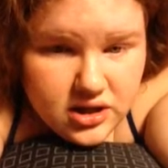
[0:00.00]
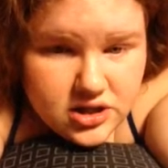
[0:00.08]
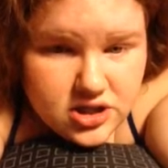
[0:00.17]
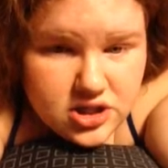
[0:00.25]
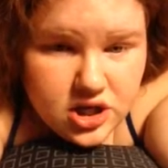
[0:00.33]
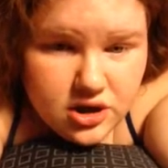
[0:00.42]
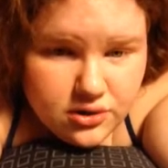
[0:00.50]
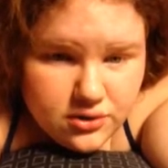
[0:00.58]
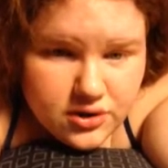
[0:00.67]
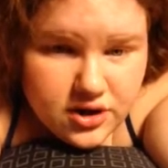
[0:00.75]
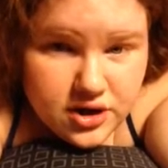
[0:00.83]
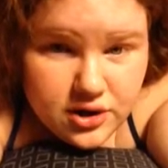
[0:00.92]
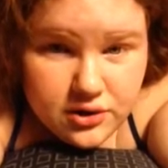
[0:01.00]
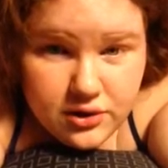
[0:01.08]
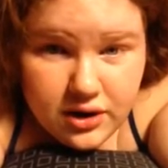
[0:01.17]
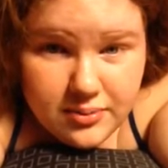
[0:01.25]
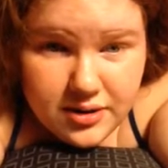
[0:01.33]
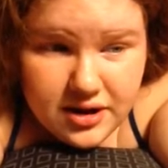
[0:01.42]
So, you
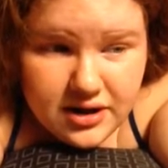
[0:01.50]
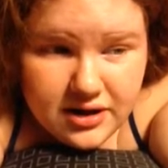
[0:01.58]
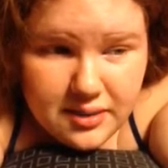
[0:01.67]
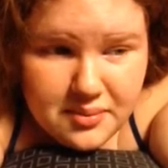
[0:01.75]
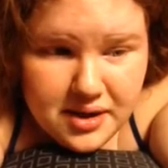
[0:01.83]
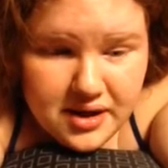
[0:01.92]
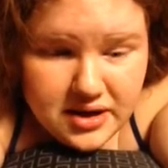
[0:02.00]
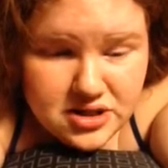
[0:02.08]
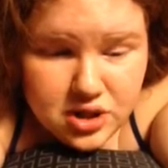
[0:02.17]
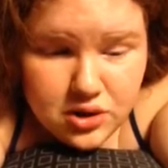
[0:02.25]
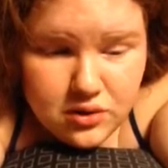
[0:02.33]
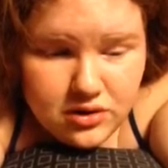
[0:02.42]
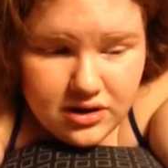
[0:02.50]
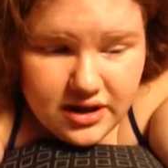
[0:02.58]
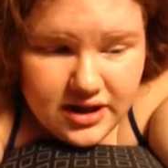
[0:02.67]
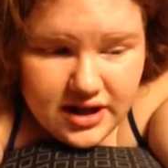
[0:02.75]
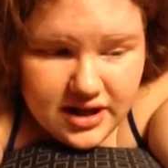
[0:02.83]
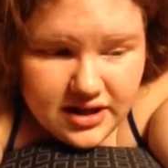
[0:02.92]
know, I mean, I'm not a total
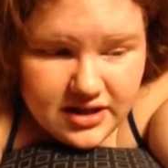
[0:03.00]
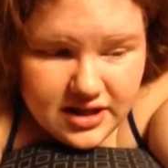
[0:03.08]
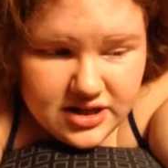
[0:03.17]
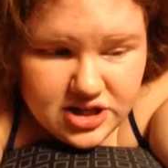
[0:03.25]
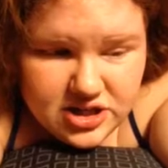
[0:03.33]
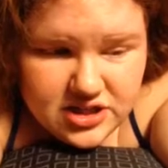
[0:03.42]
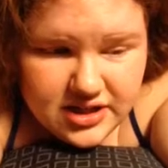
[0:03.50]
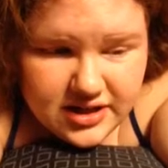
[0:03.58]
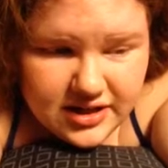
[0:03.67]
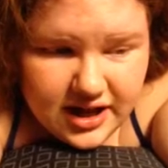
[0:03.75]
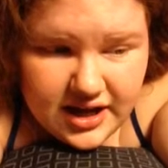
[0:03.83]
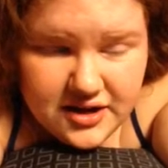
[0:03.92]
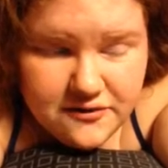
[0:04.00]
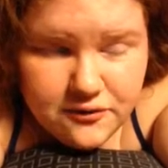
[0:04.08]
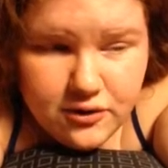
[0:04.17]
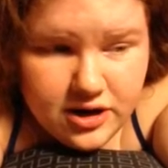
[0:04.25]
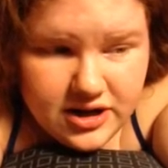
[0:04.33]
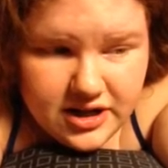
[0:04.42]
idiot that just like can't
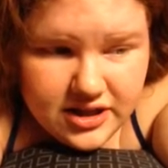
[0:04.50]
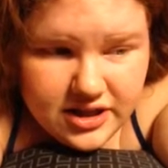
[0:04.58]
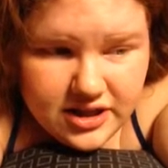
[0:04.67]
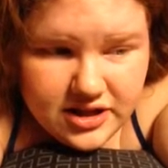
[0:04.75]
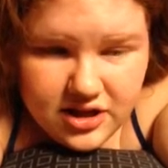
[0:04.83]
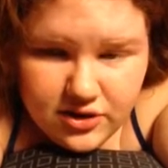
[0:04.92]
afford anything.